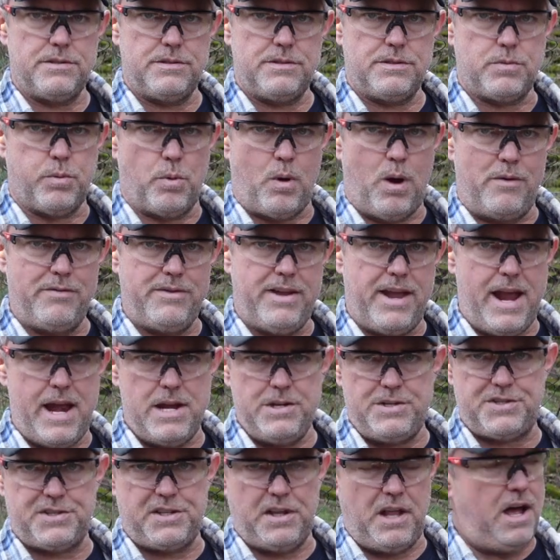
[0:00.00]
12
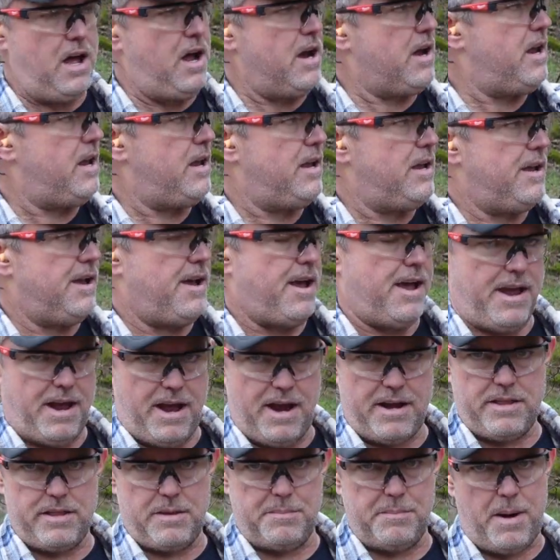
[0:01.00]
gauge slug
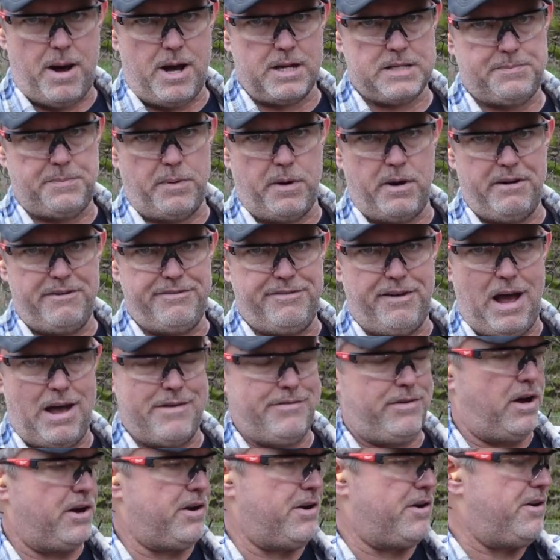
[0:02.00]
out of the Mossberg
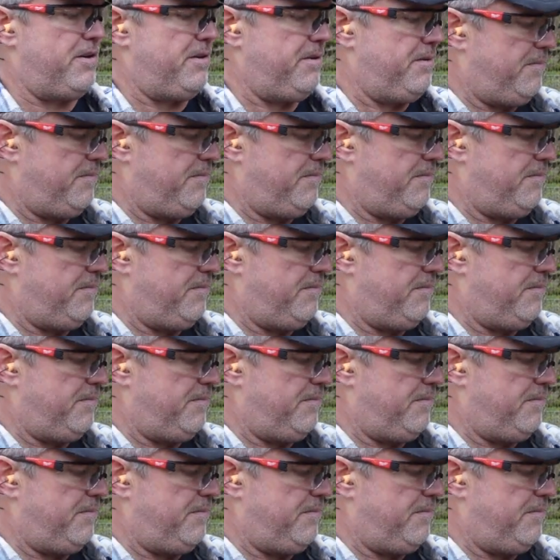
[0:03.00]
500.